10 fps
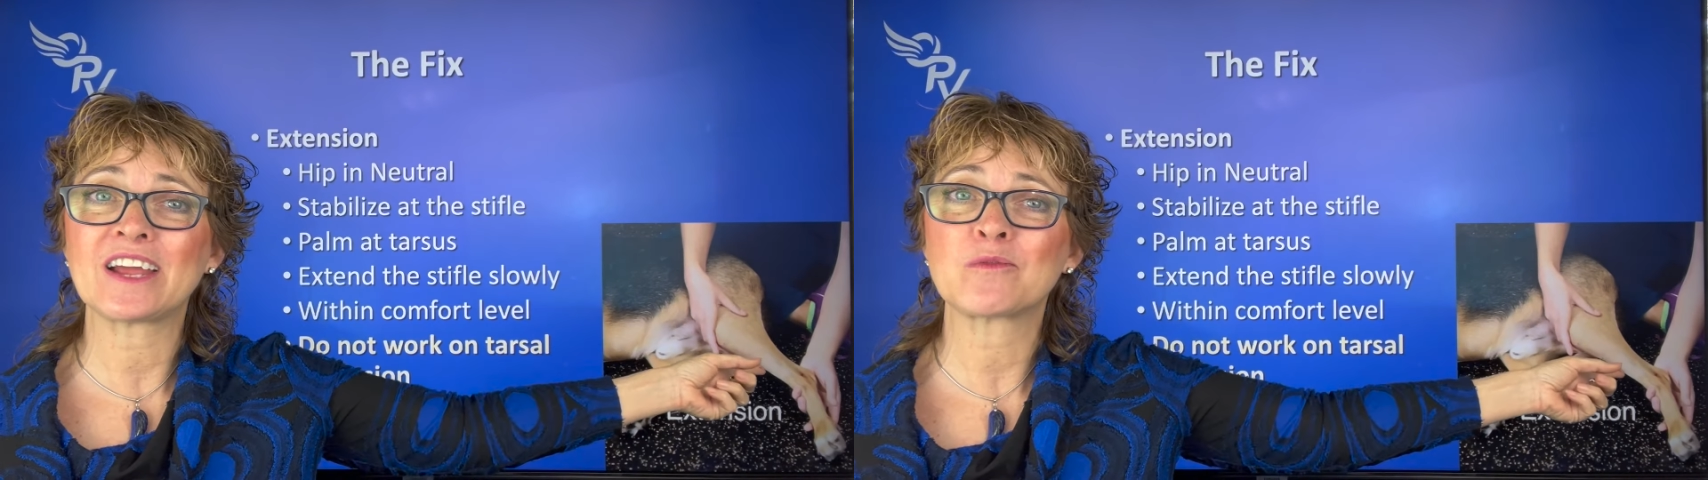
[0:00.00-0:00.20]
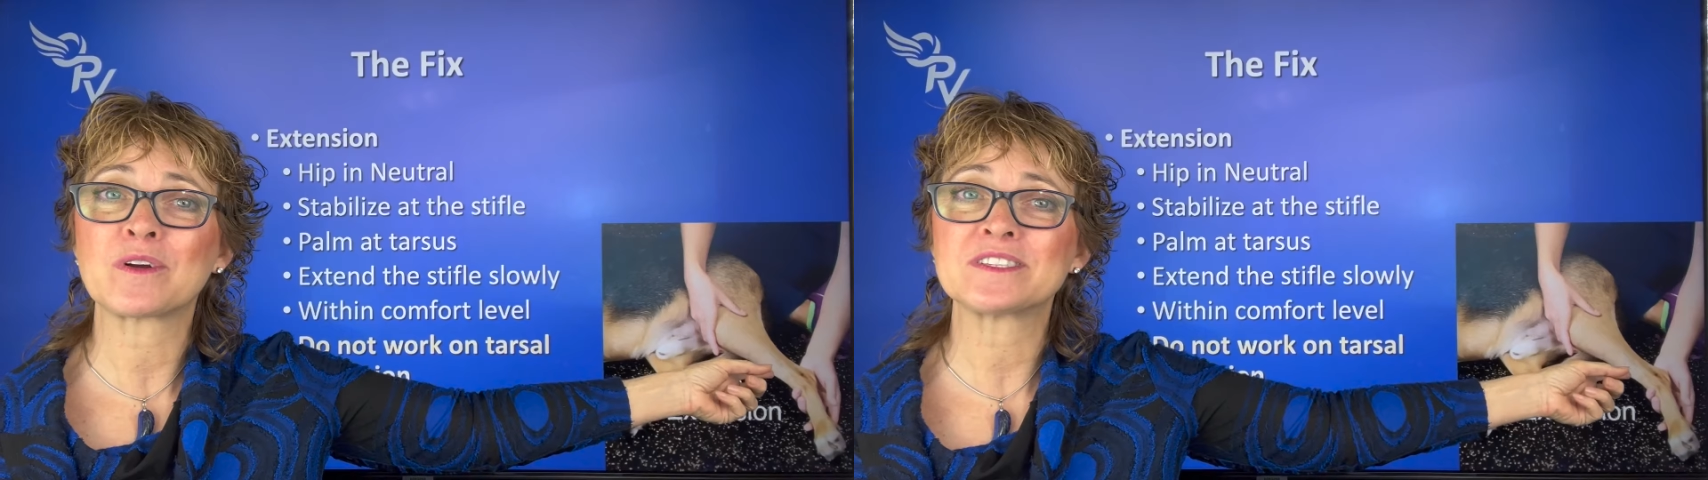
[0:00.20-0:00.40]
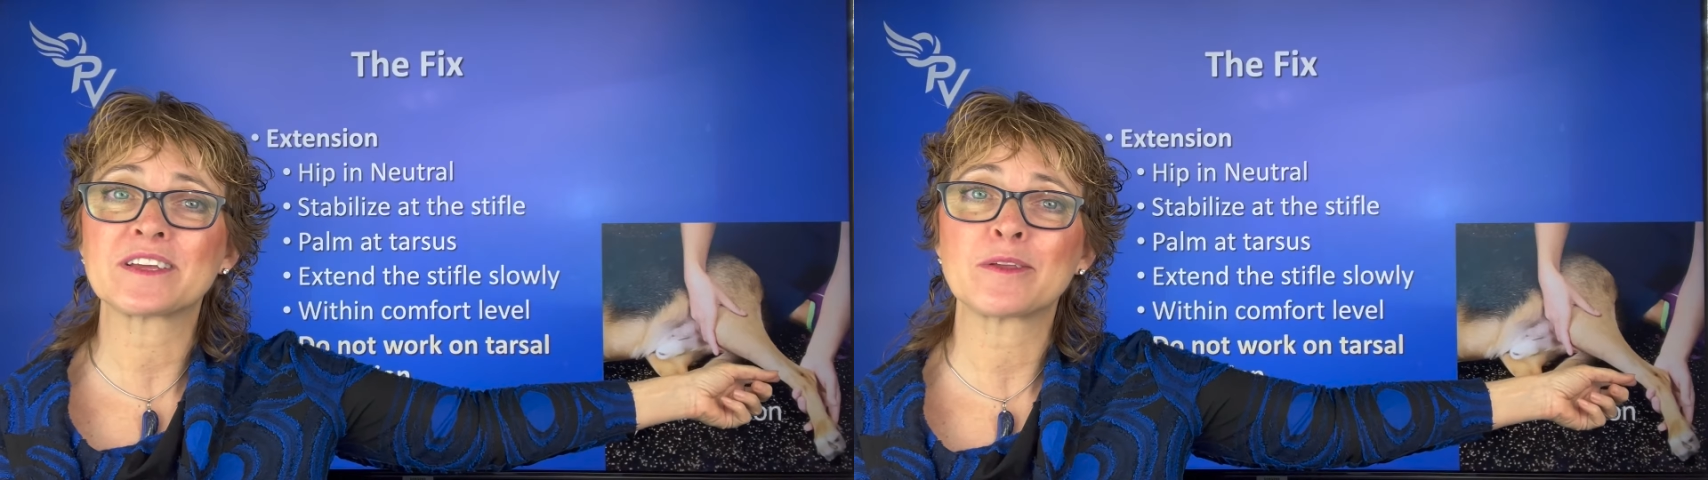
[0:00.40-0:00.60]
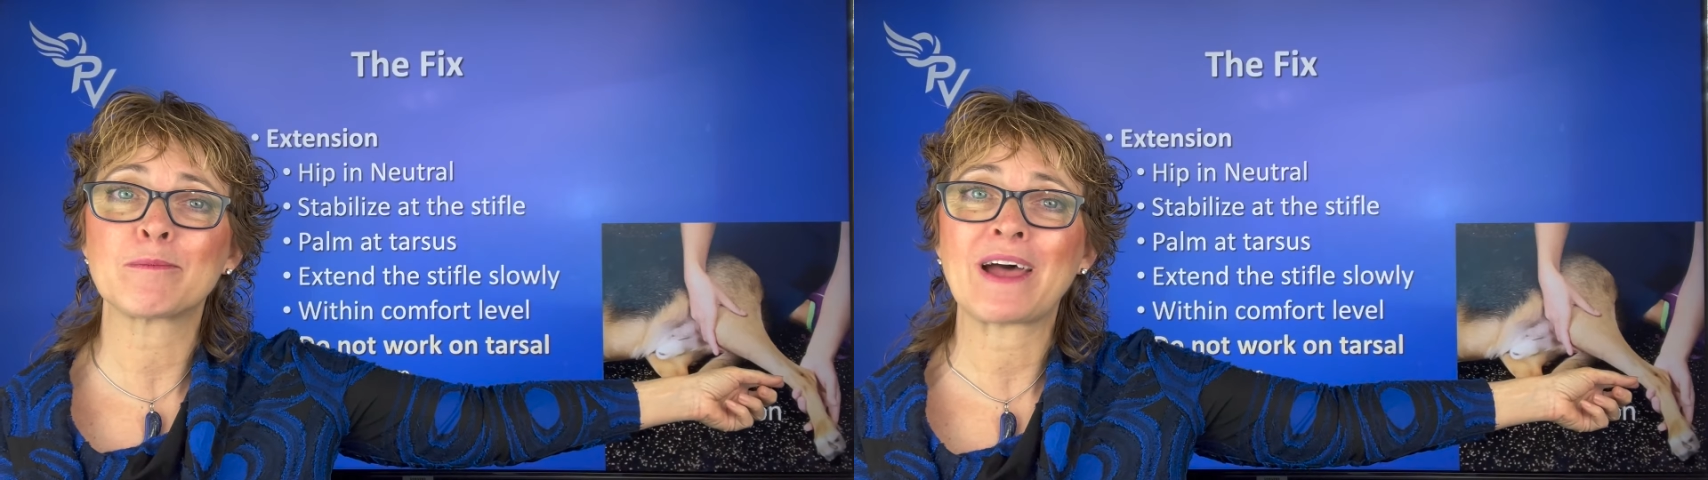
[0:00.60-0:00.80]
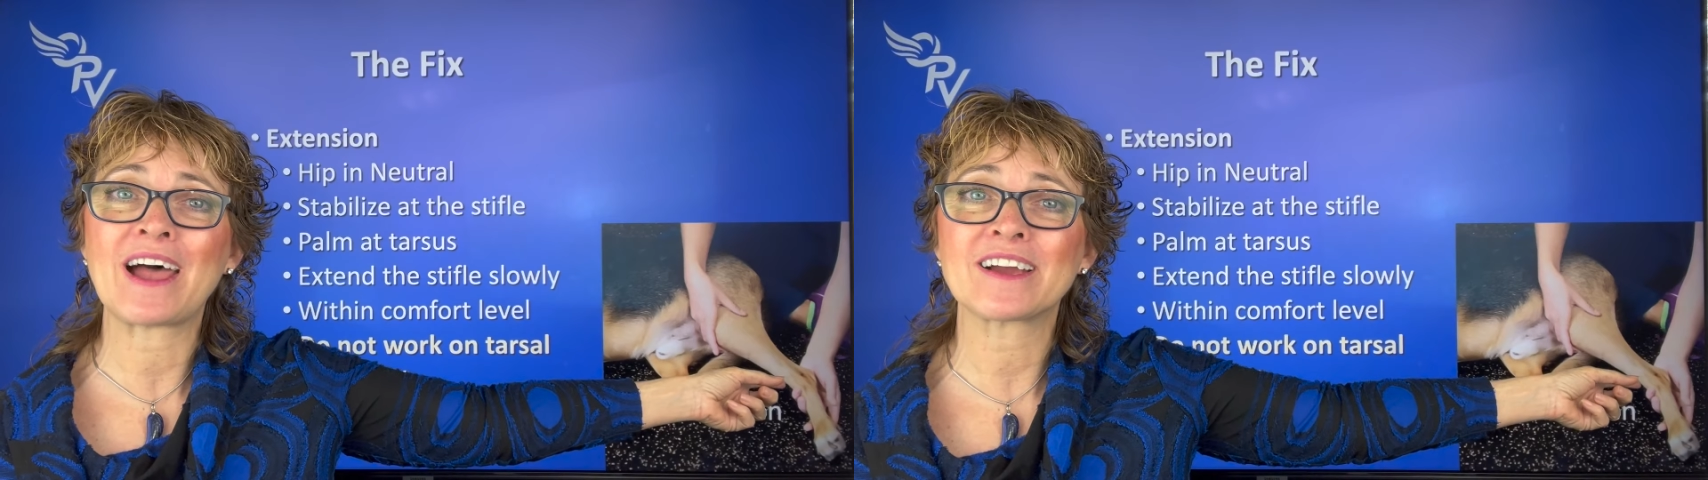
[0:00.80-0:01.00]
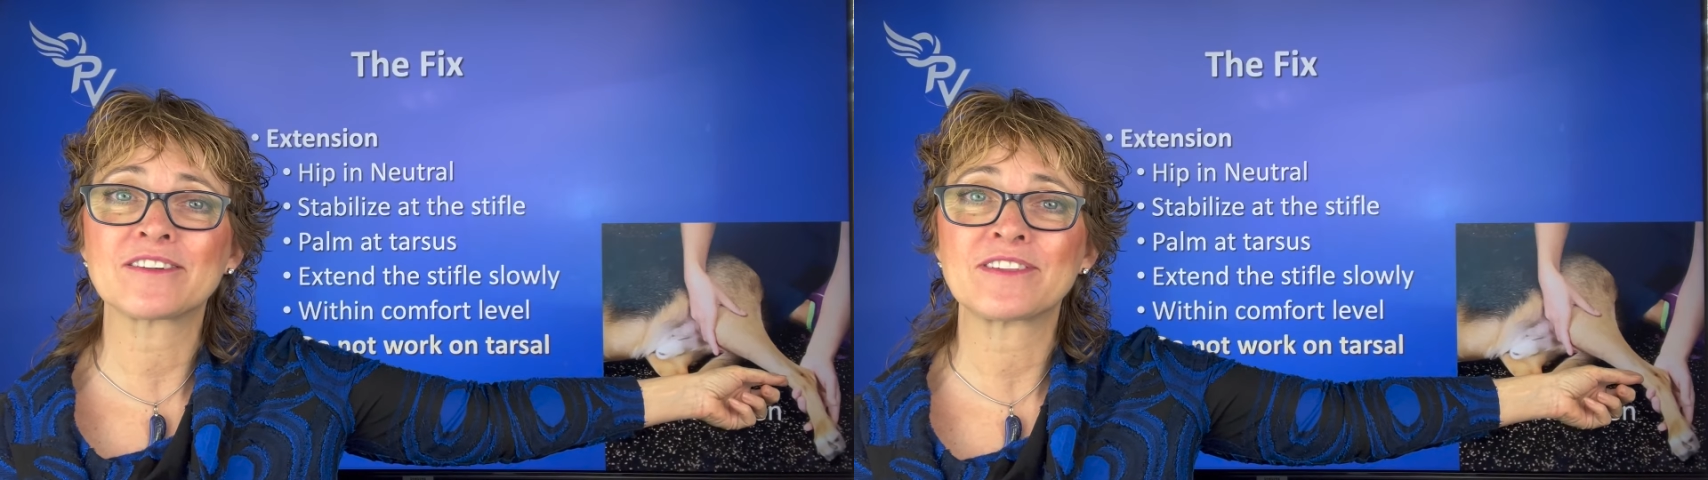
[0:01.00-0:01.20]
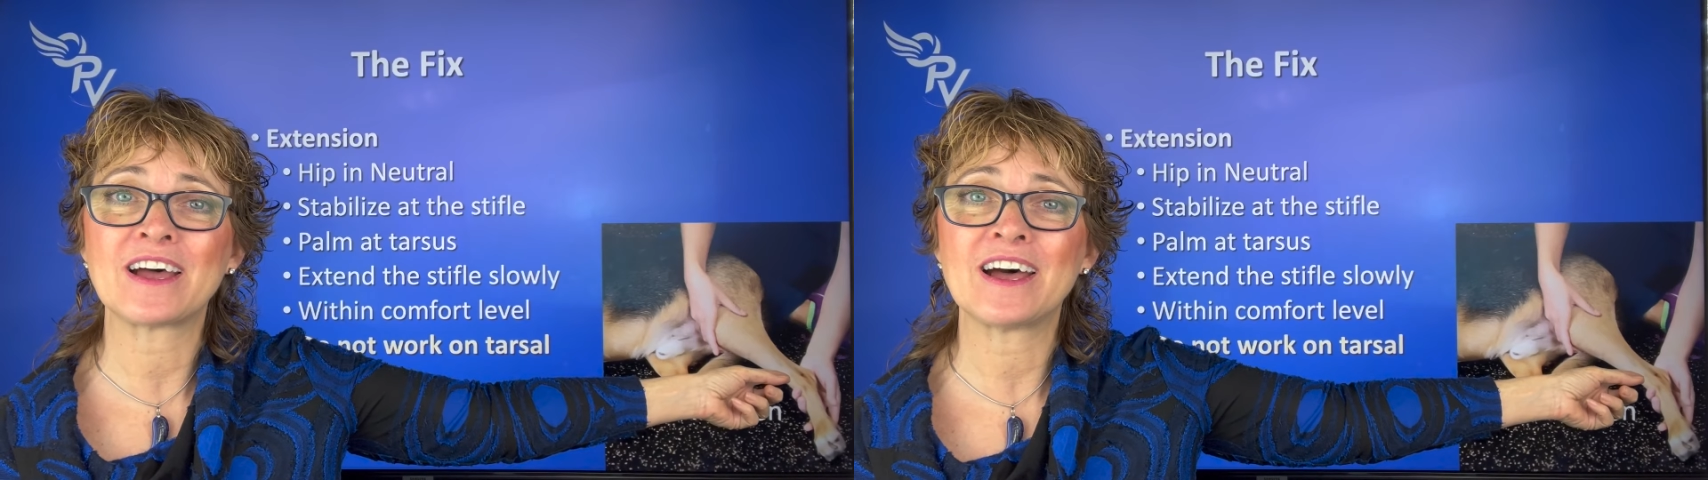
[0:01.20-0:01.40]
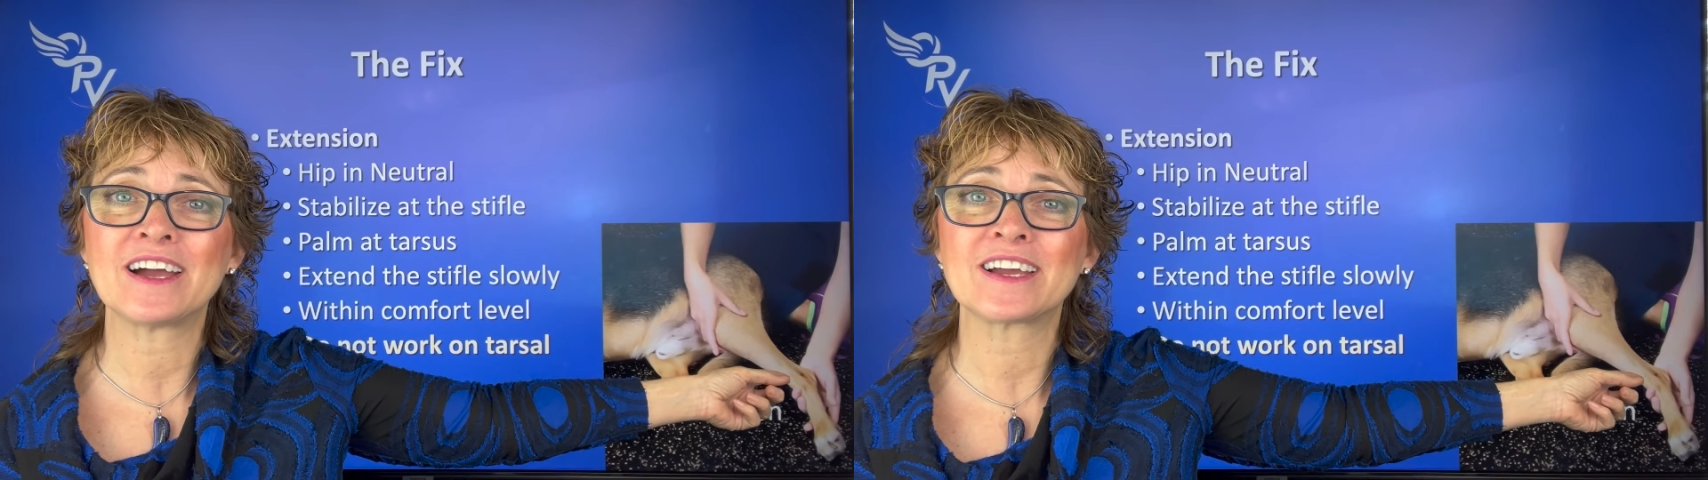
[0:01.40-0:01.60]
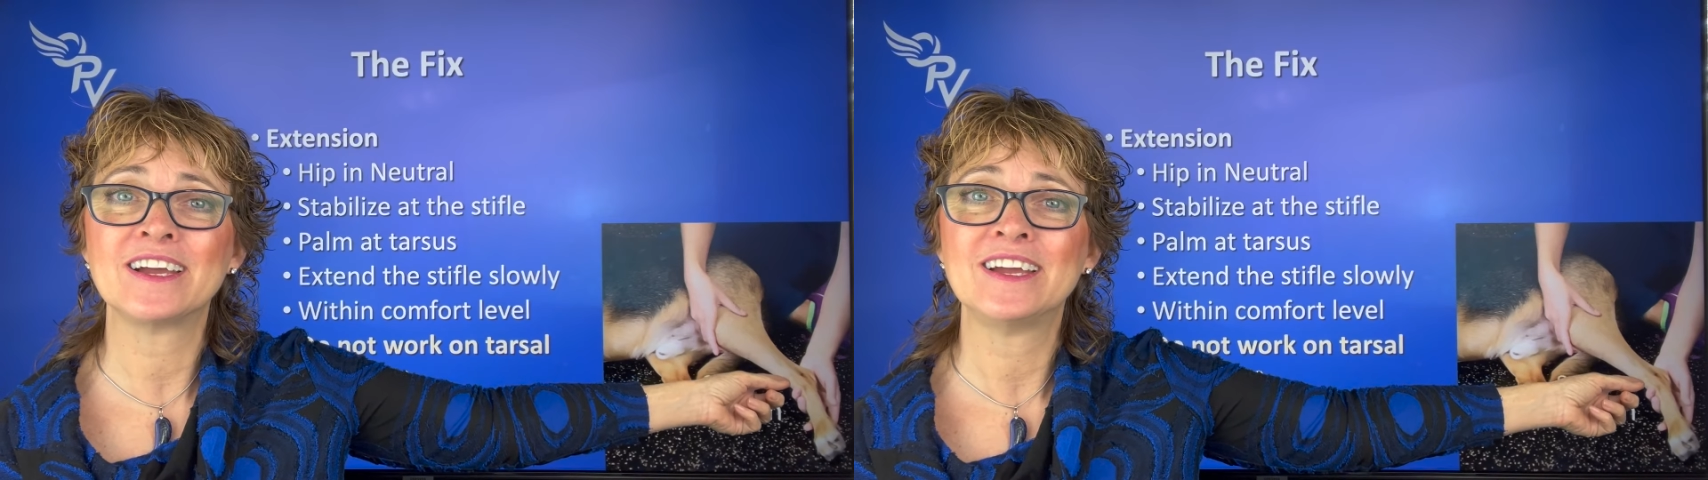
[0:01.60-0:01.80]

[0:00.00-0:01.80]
and one's on the back of the hock.